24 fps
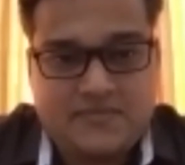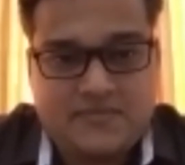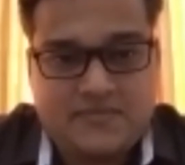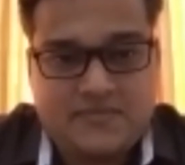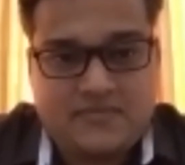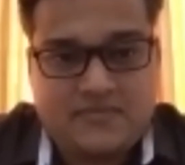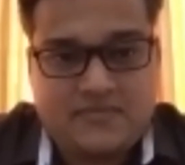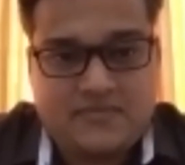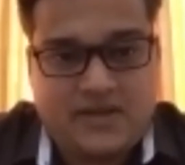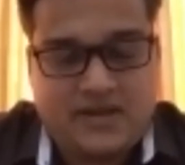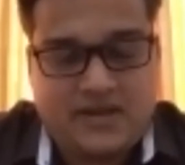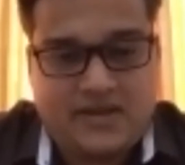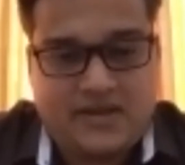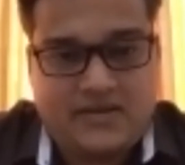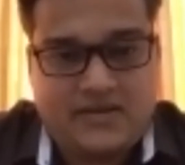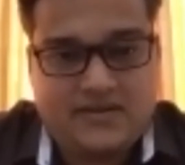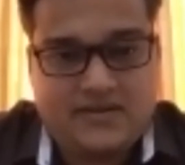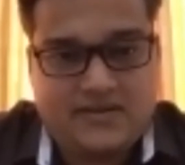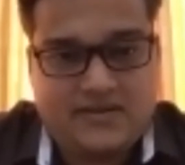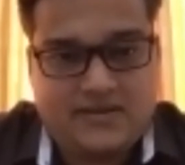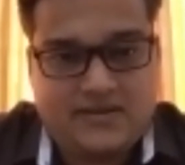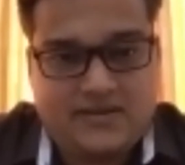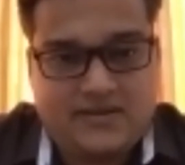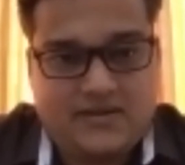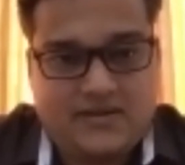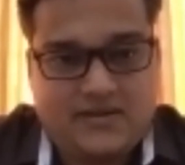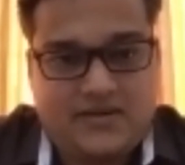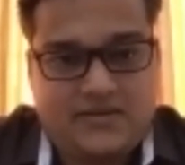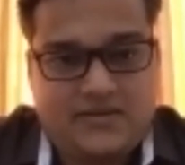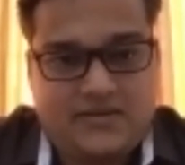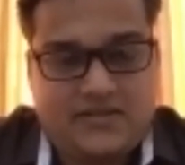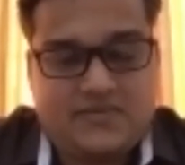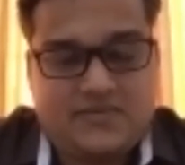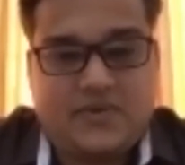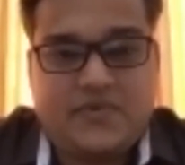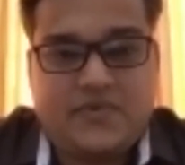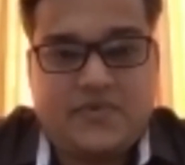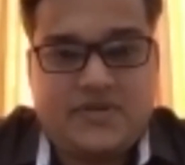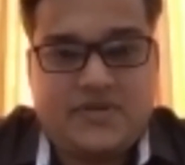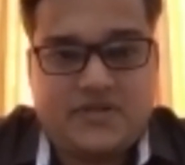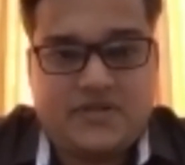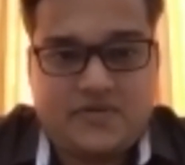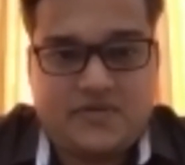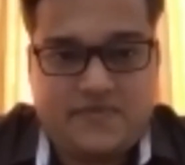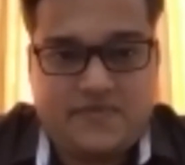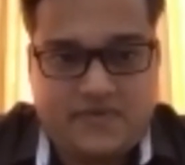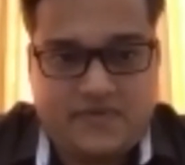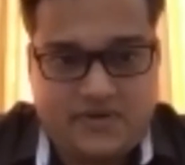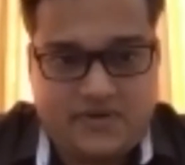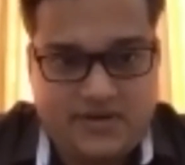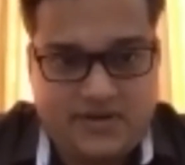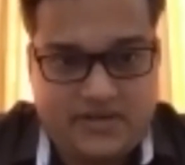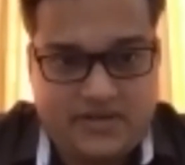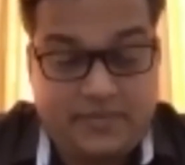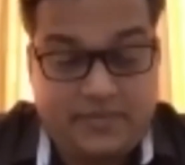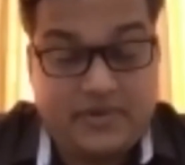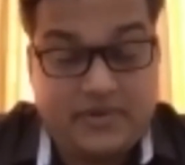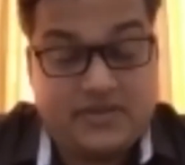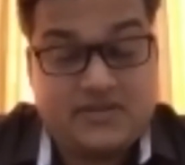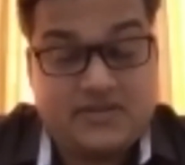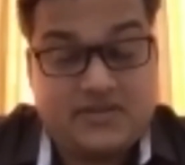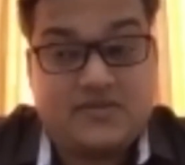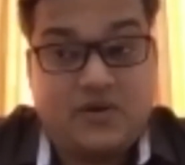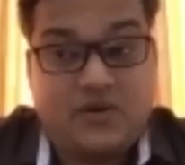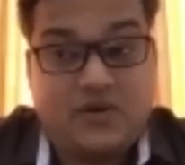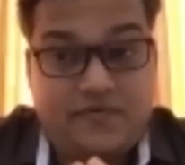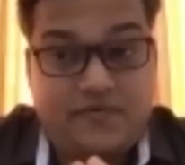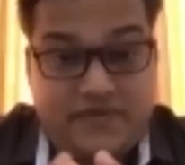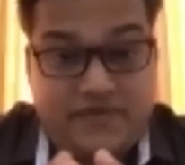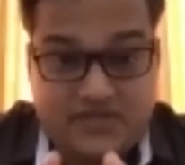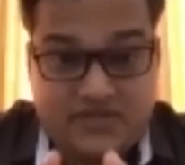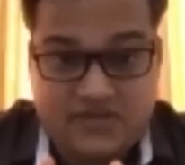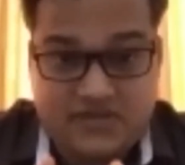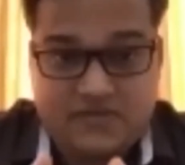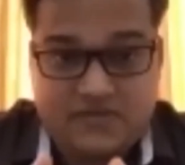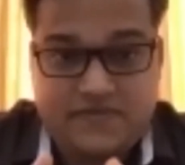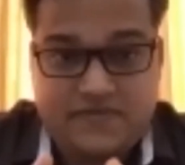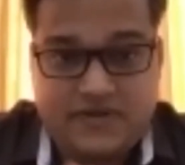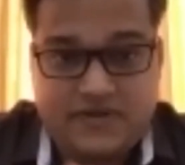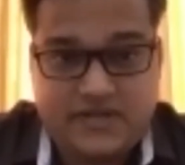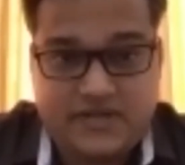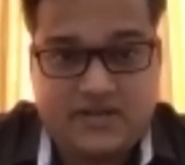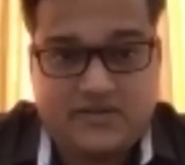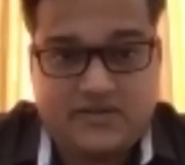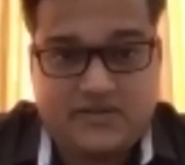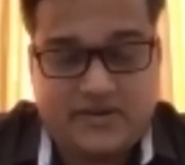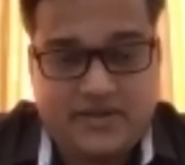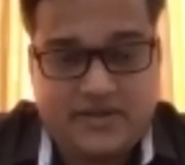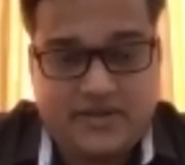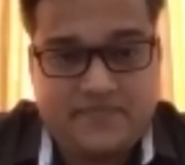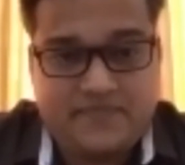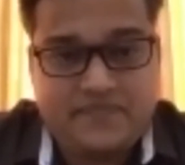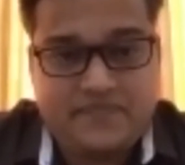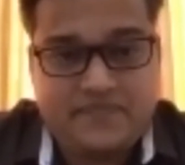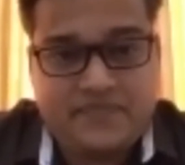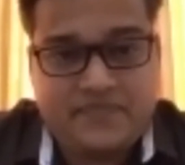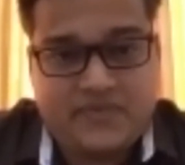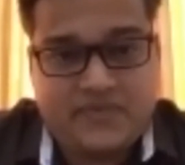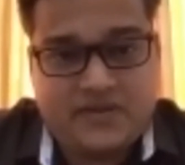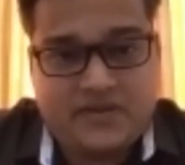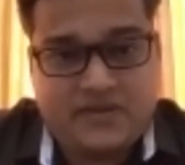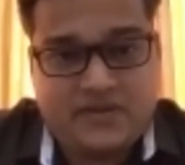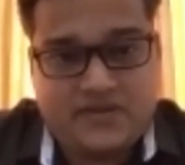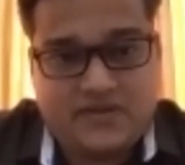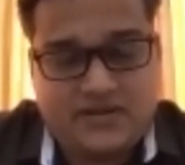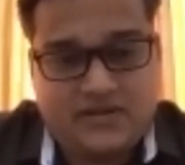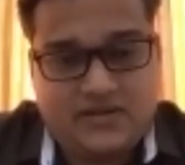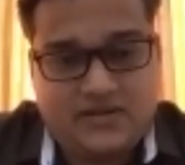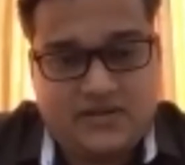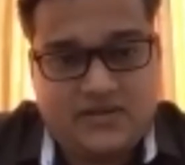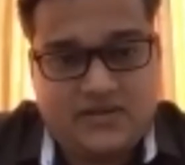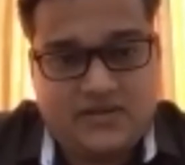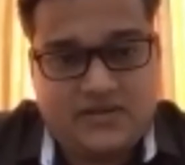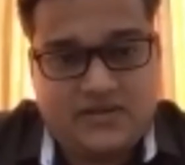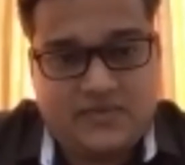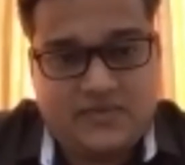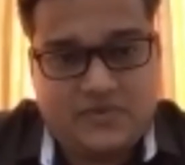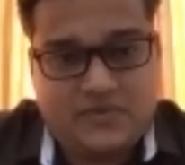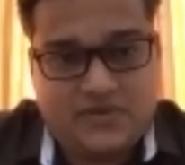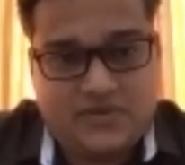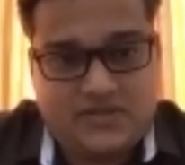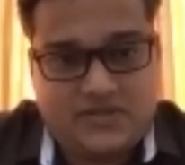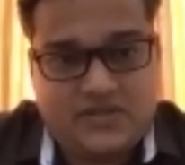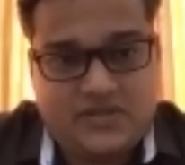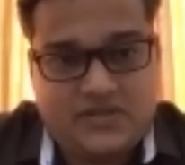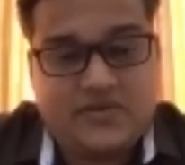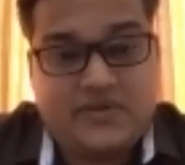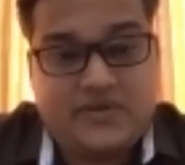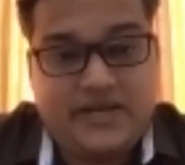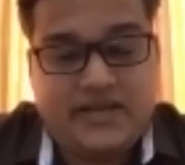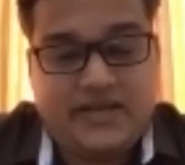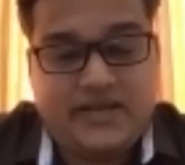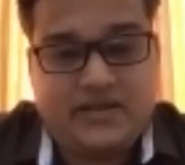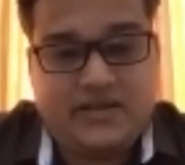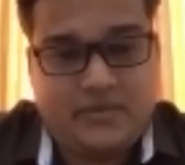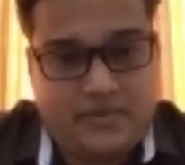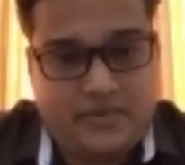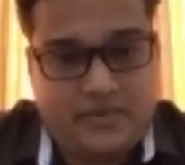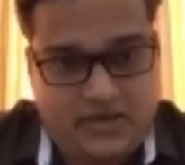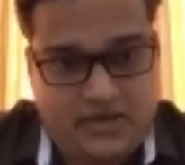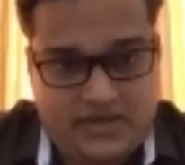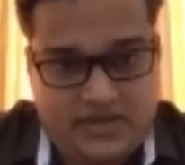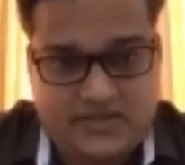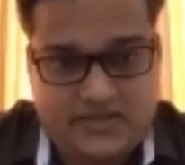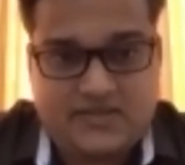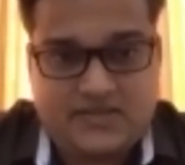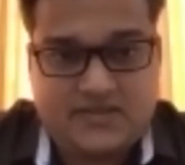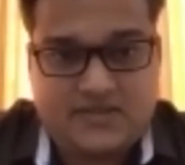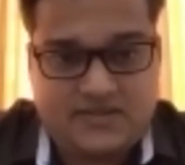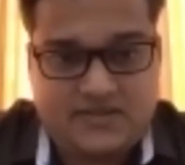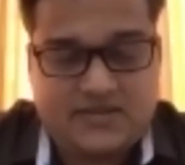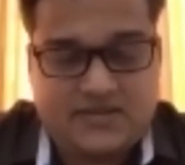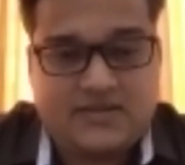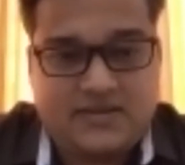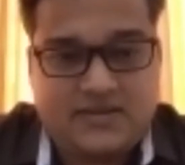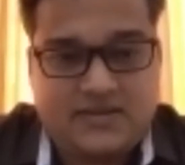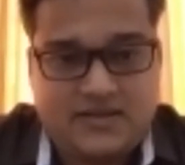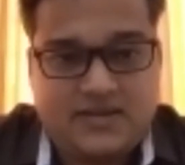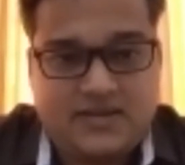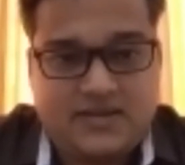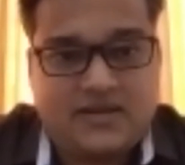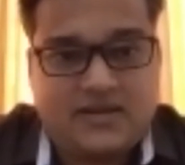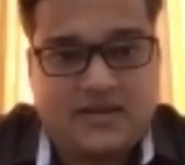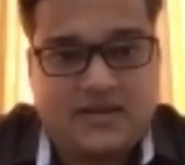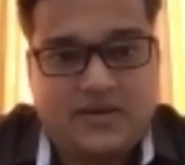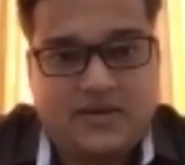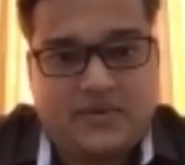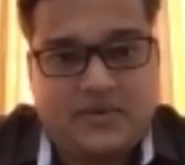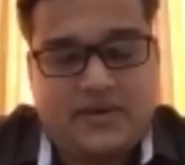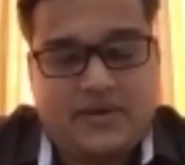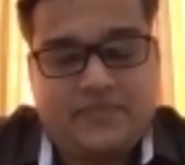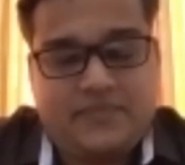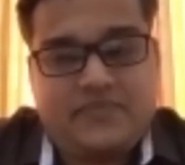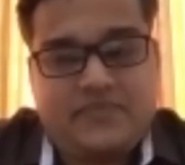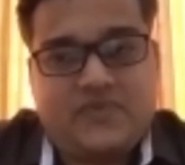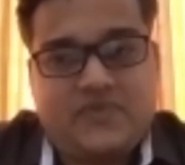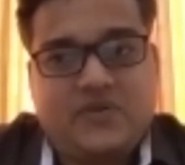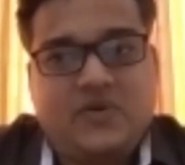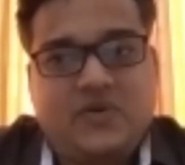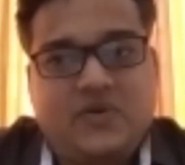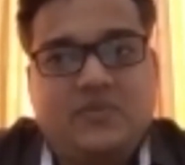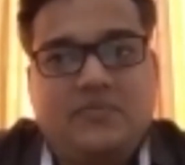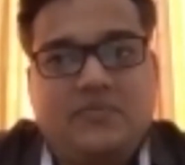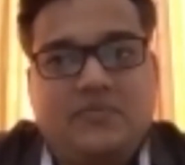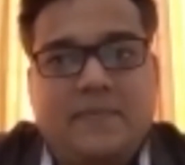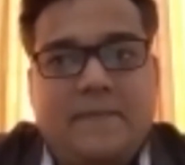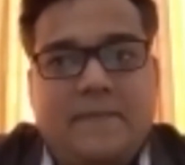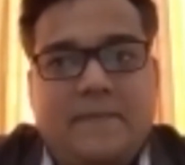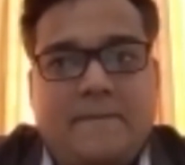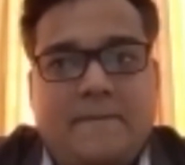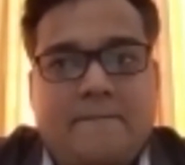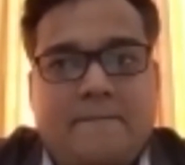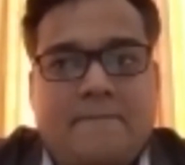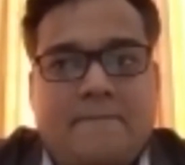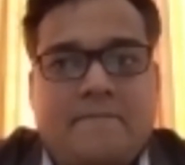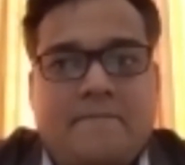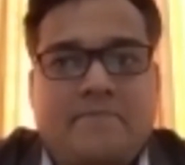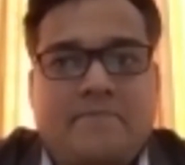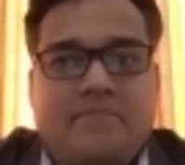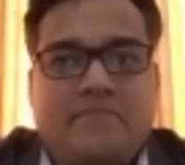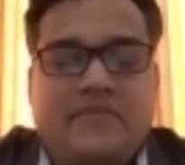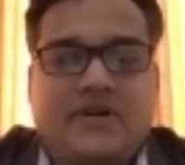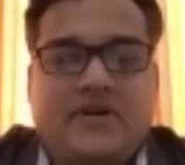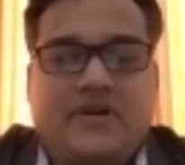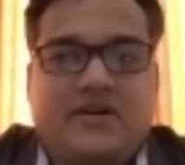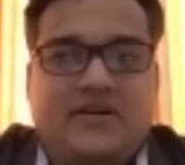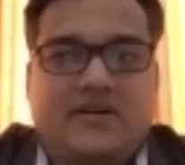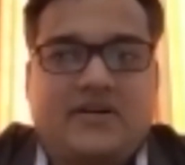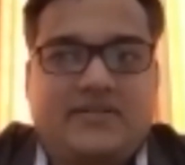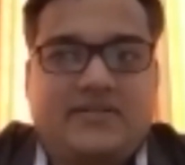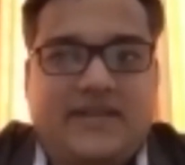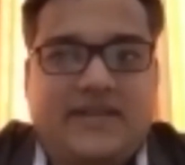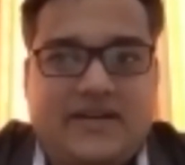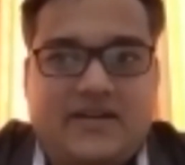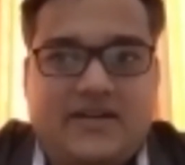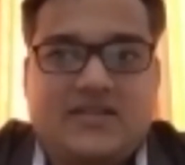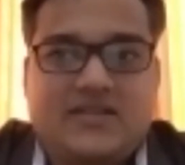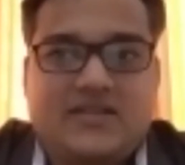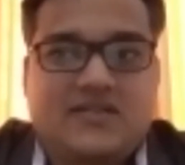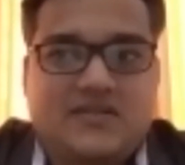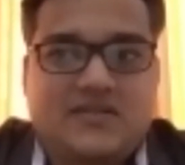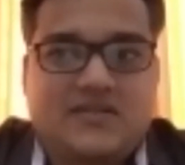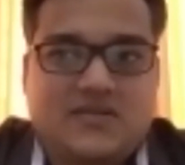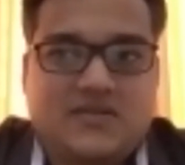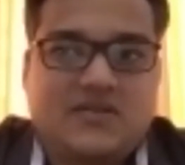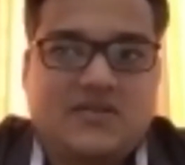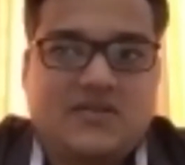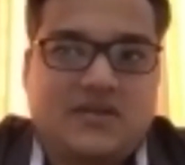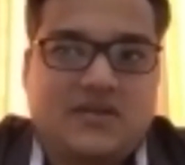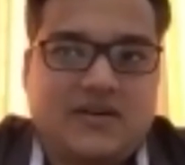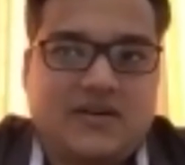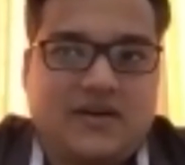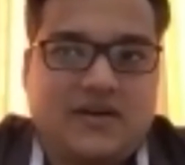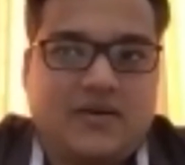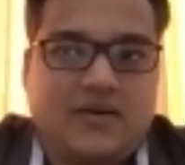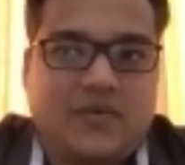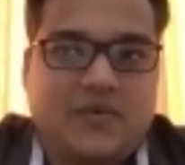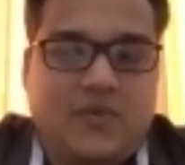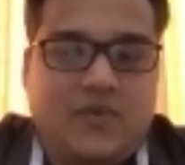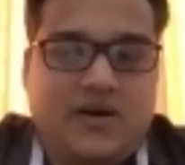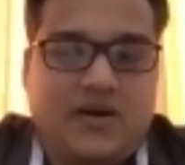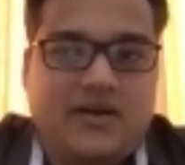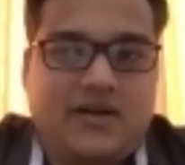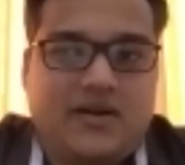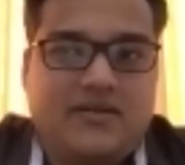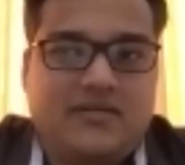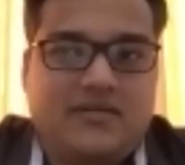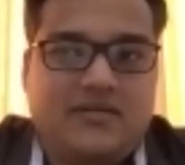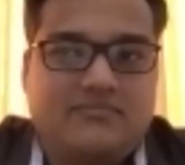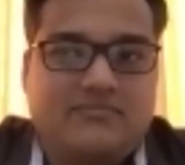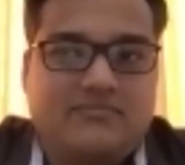and this provision of this offense of adultery was decriminalized. Okay, so that is one